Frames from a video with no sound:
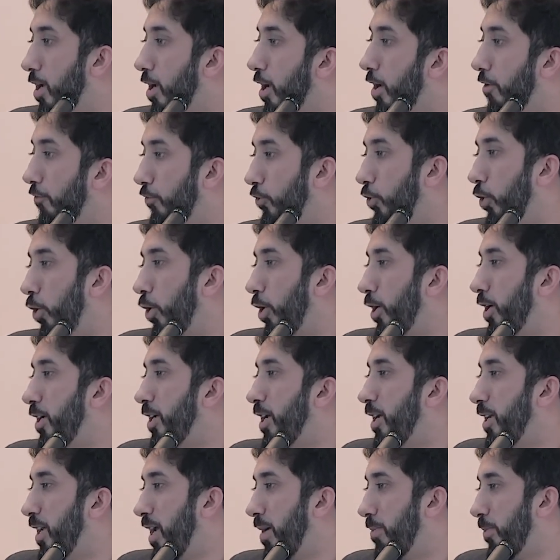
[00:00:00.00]
If you're
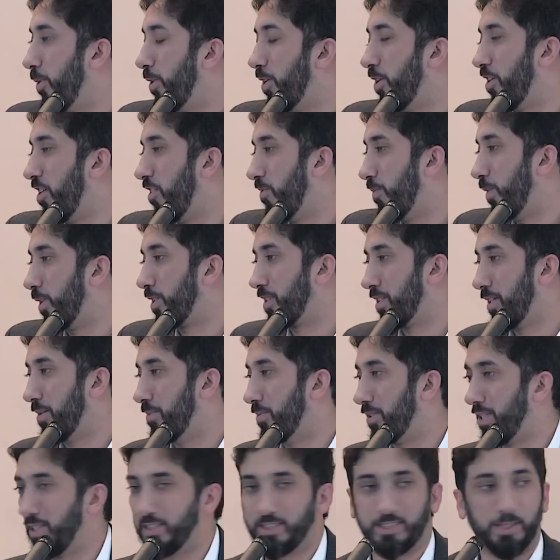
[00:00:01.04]
in a neighborhood of
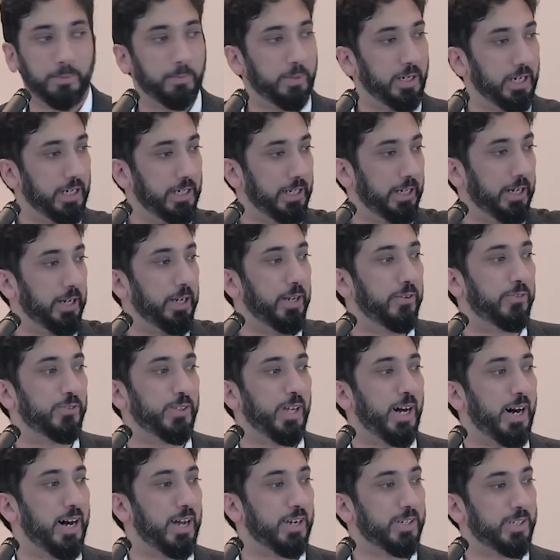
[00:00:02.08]
Muslims and somebody did an
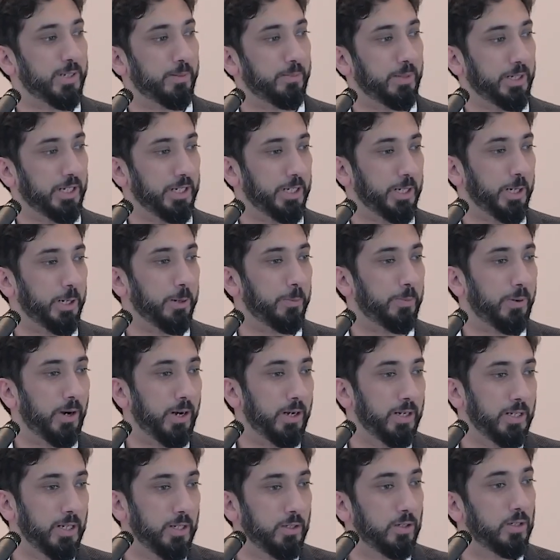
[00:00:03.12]
iftar, somebody did a
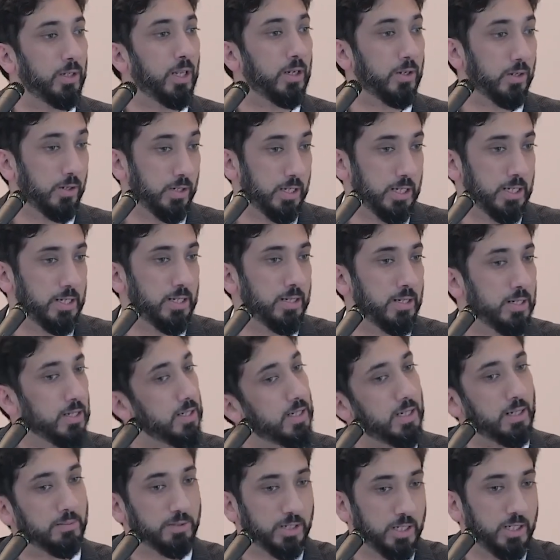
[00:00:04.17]
party, and you're like, oh yeah,
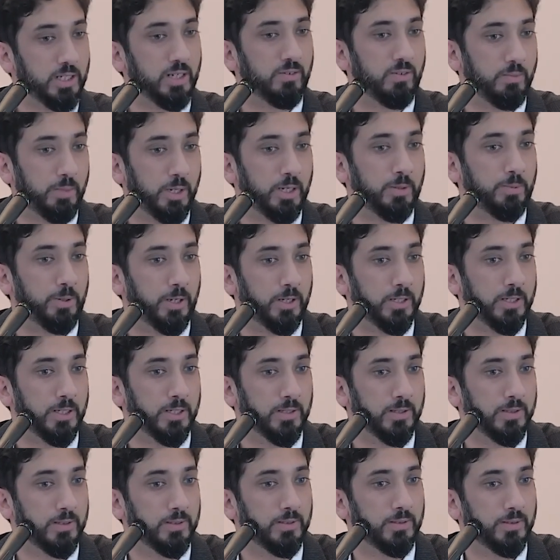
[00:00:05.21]
I'm going to give a better
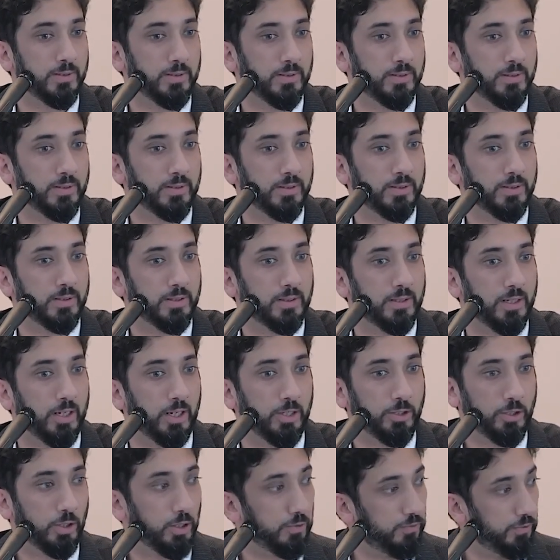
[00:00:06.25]
party.
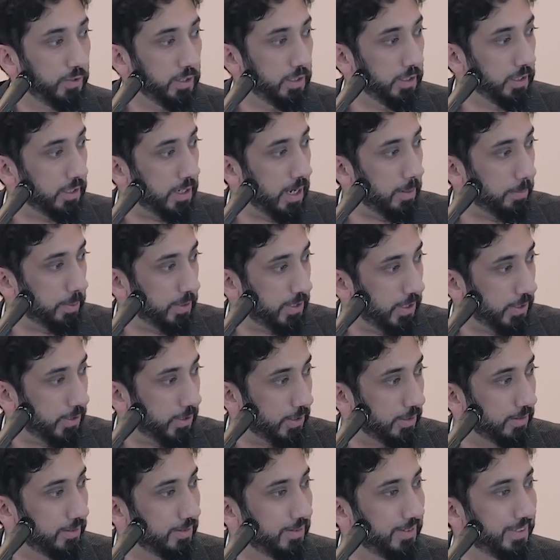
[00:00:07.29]
And you're feeling
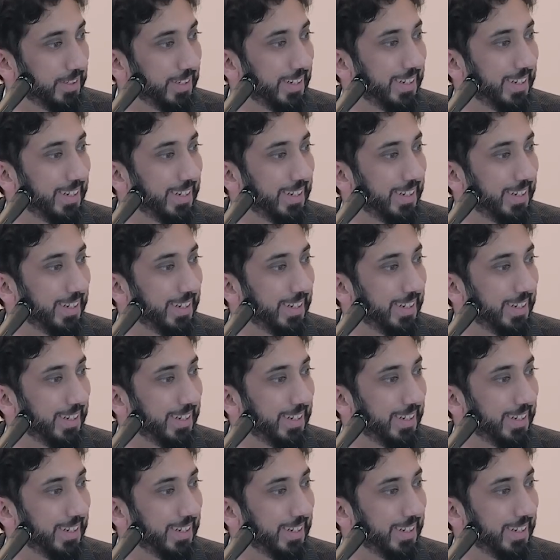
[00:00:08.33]
competition.